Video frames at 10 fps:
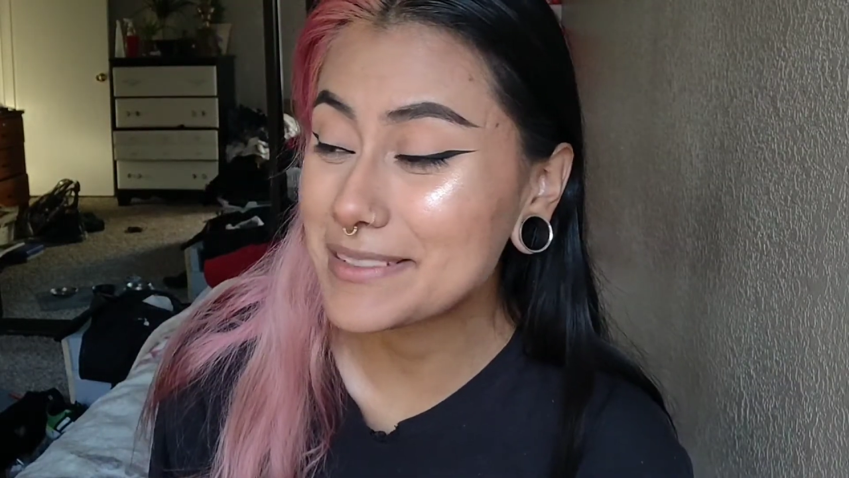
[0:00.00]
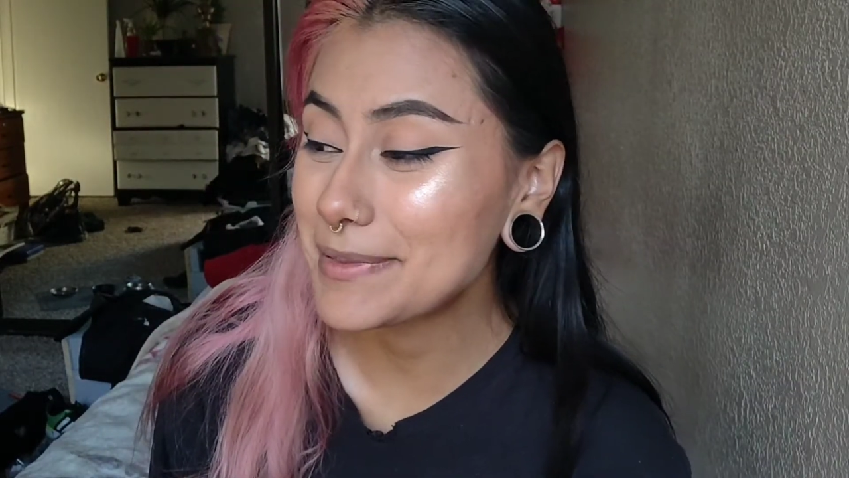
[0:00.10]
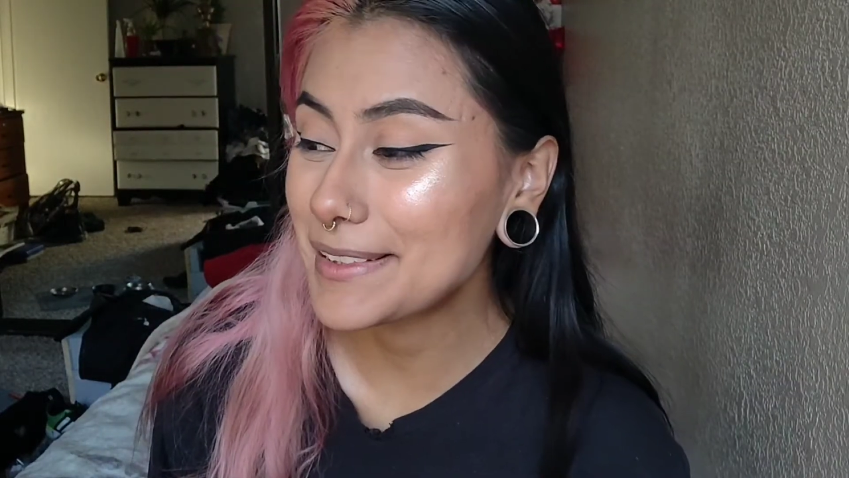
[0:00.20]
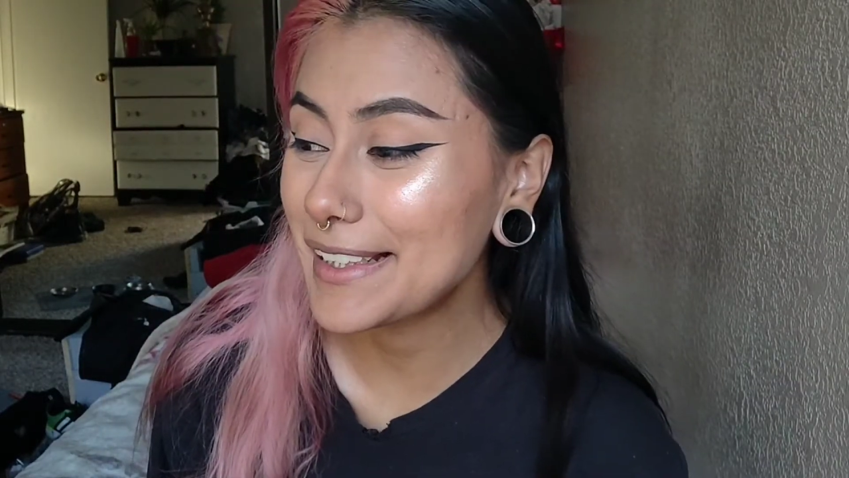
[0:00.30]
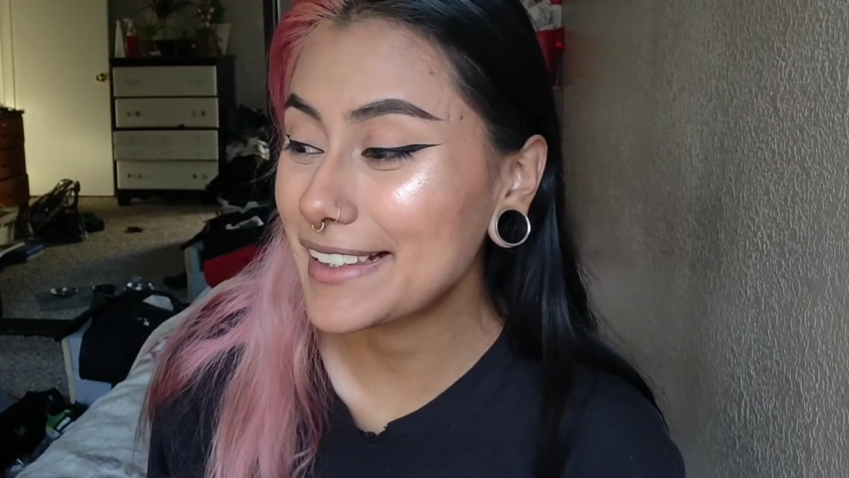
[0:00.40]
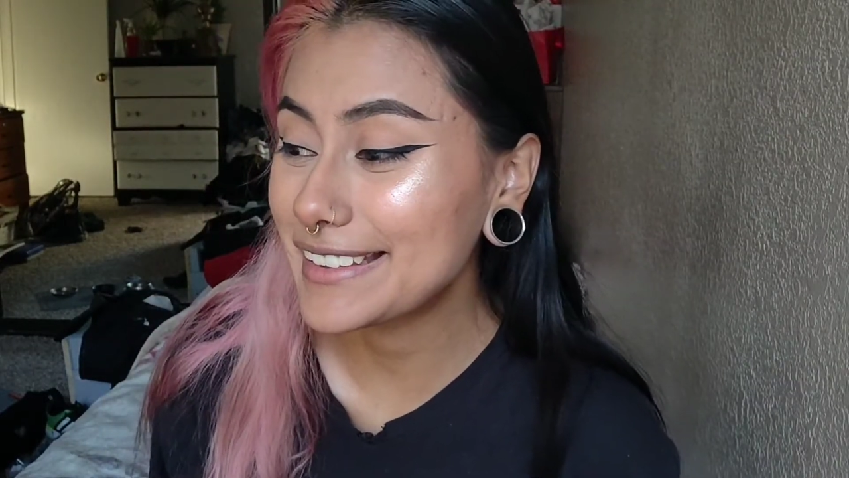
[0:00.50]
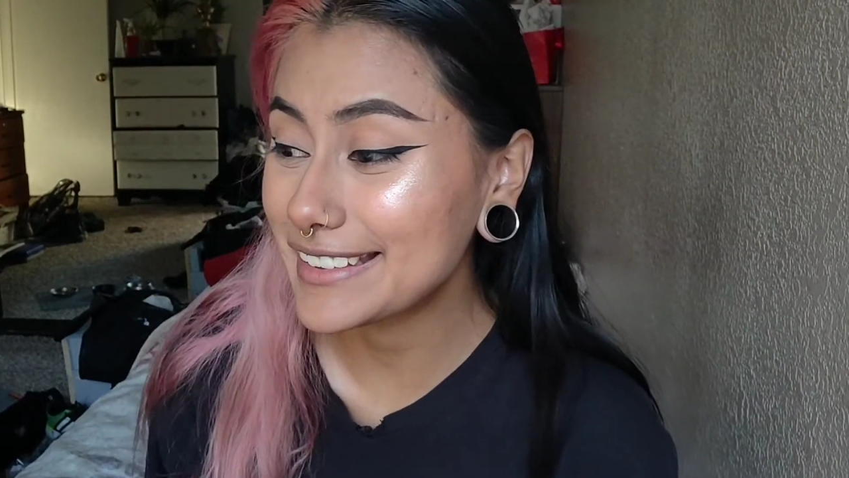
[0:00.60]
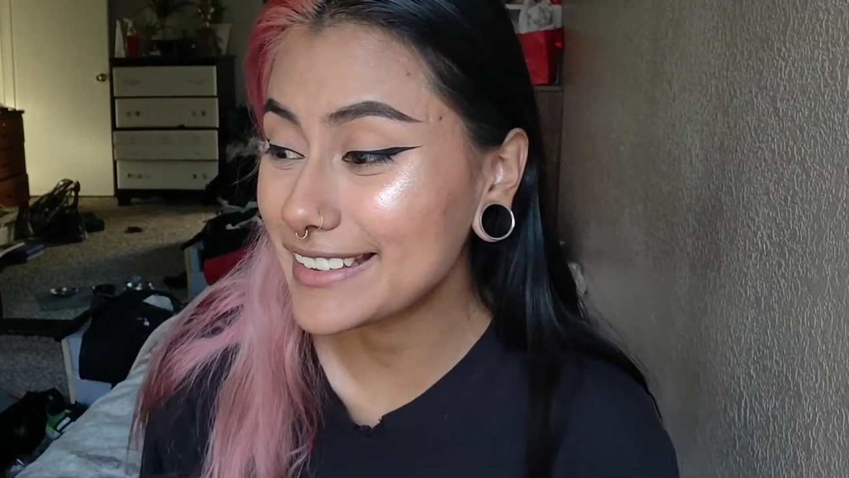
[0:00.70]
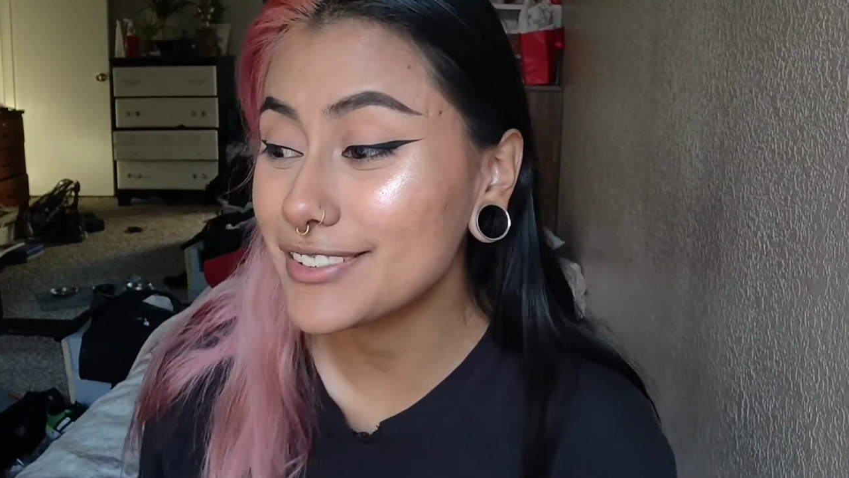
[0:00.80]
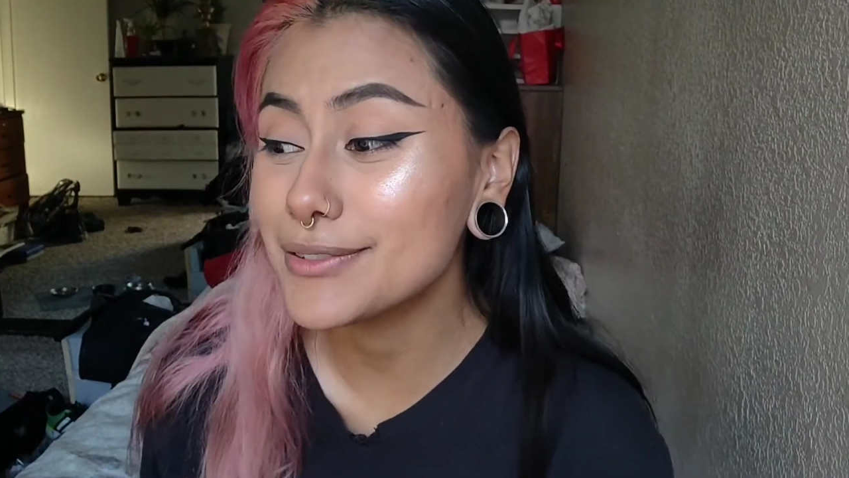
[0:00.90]
But like,
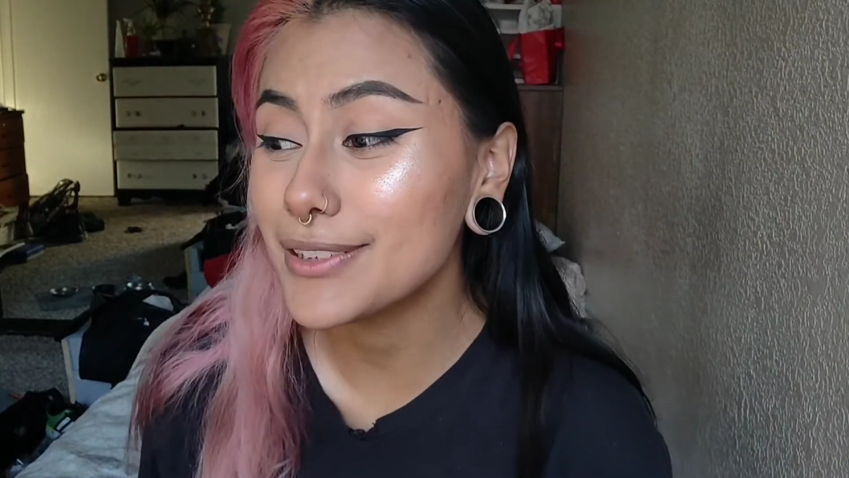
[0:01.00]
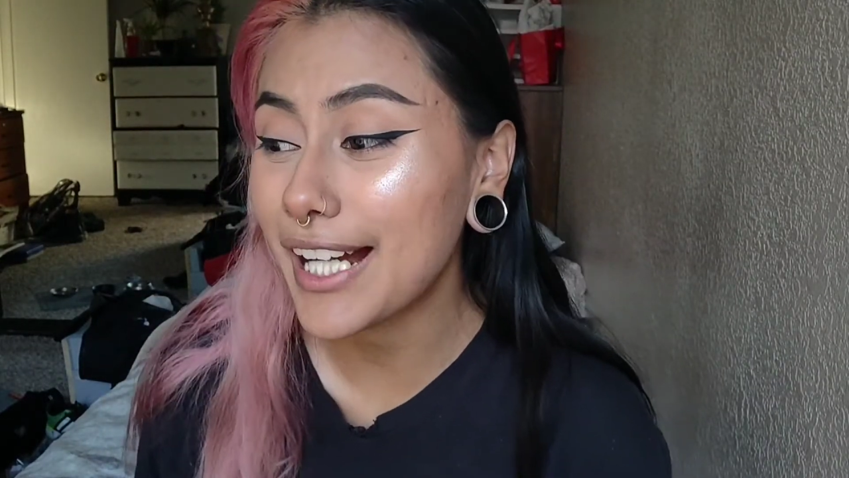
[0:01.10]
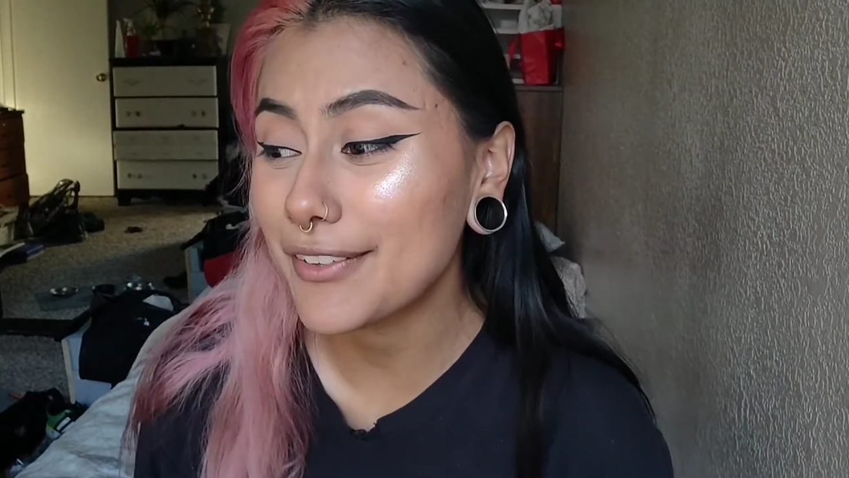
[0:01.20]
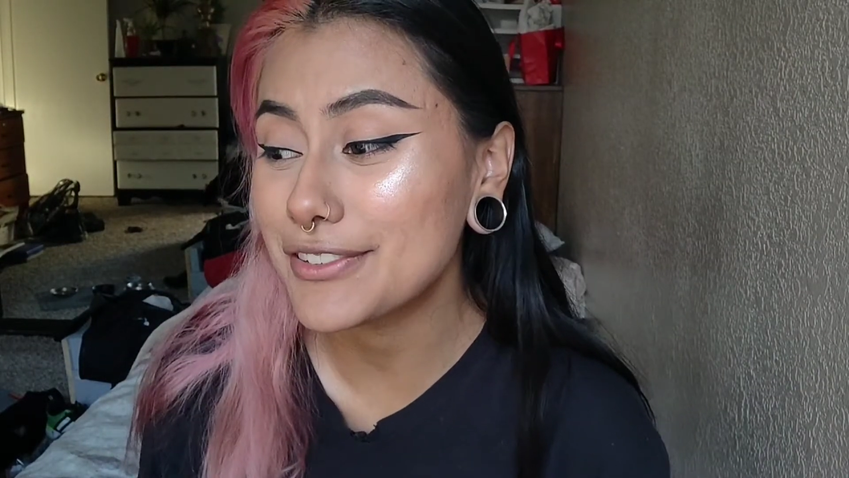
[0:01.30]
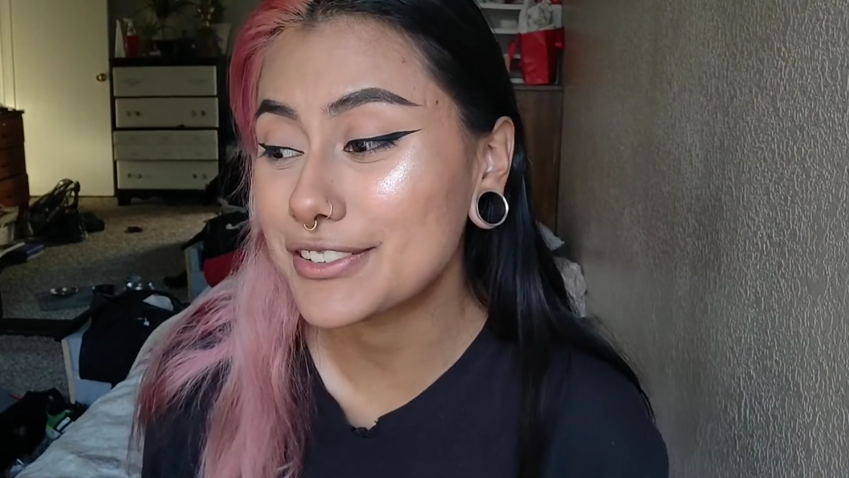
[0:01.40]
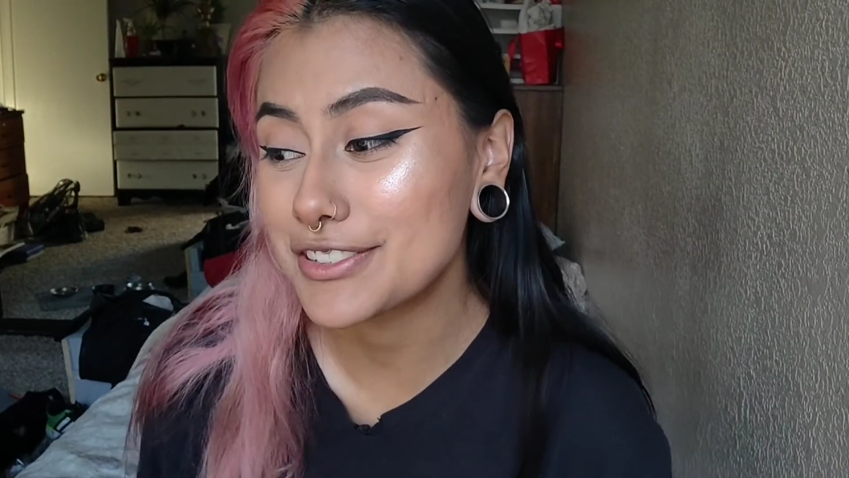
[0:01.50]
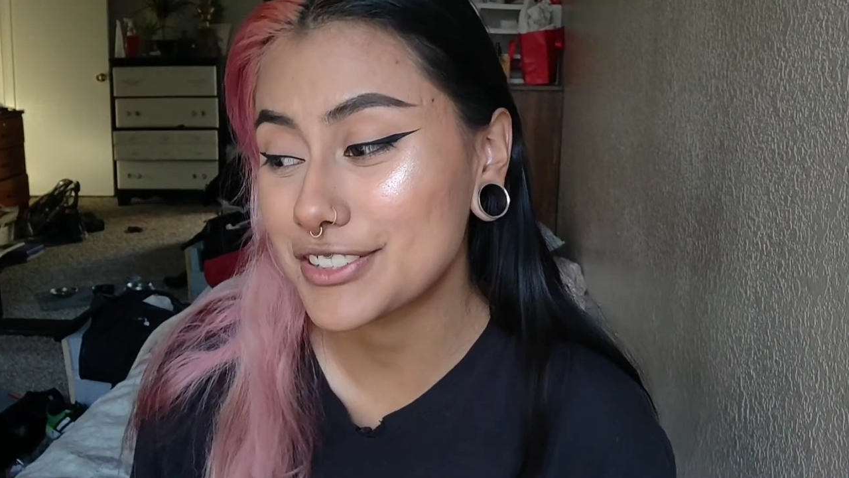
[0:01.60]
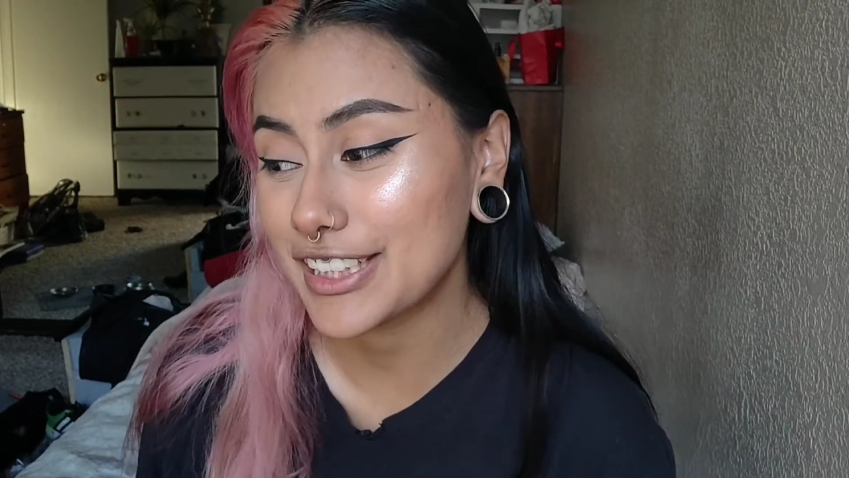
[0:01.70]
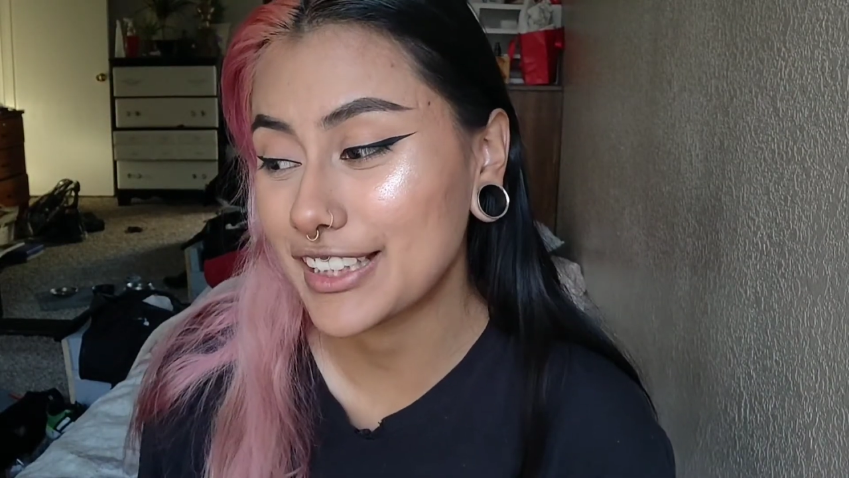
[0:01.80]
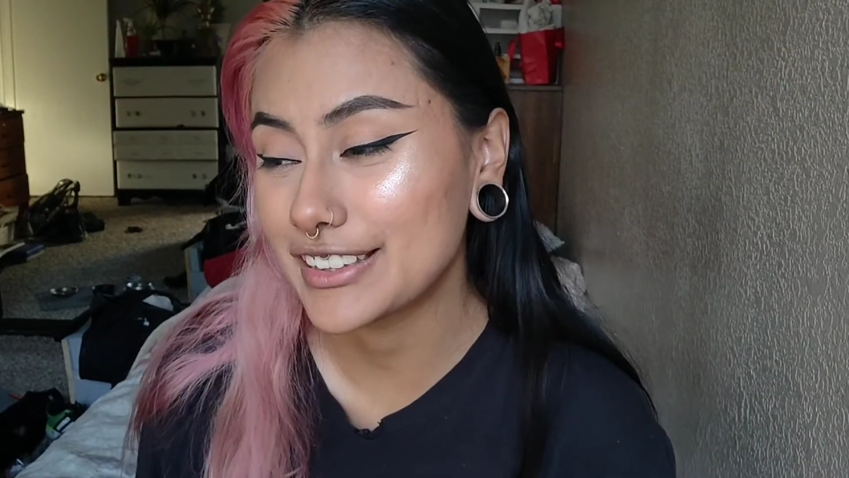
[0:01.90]
you have to
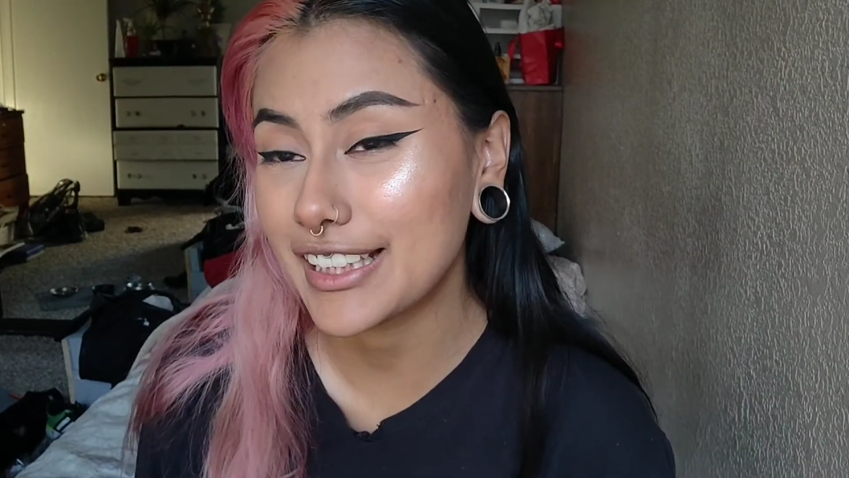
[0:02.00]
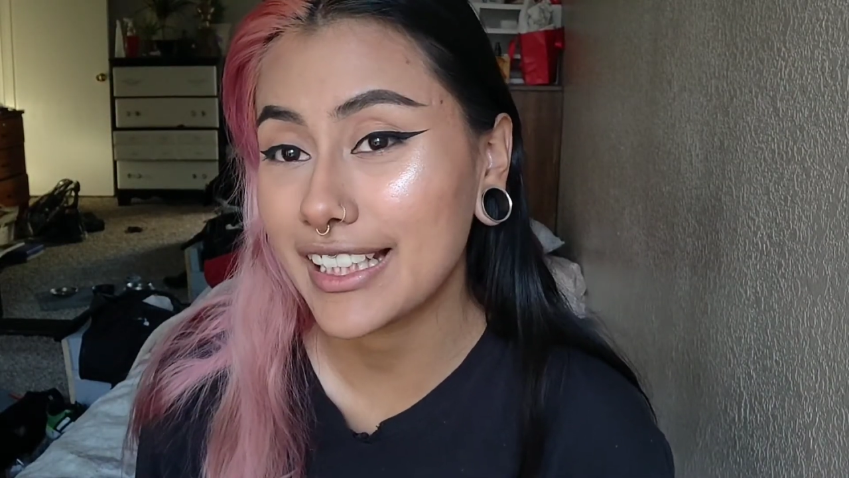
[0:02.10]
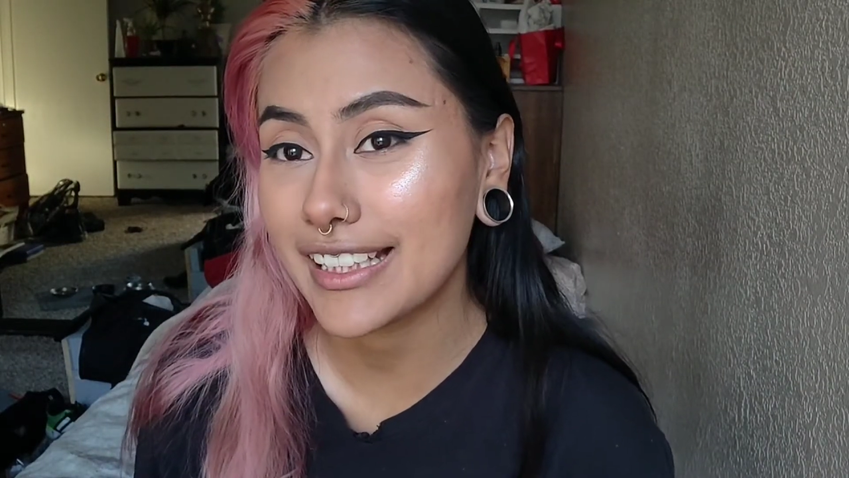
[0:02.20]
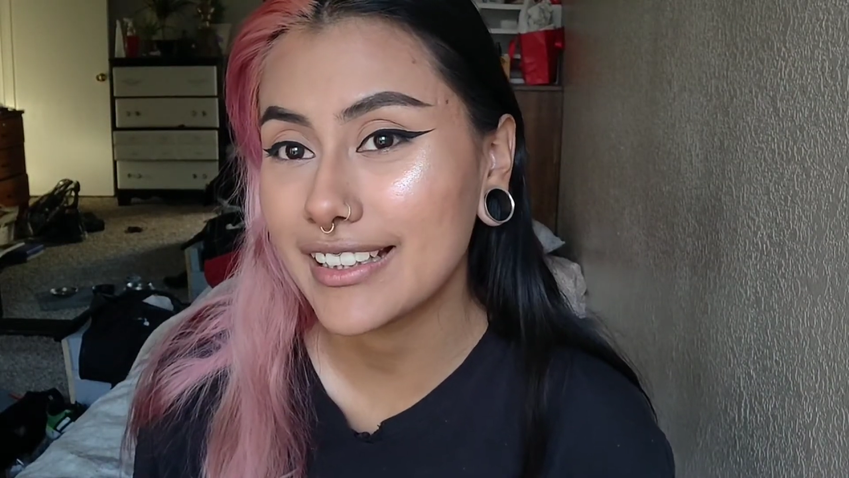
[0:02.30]
understand that.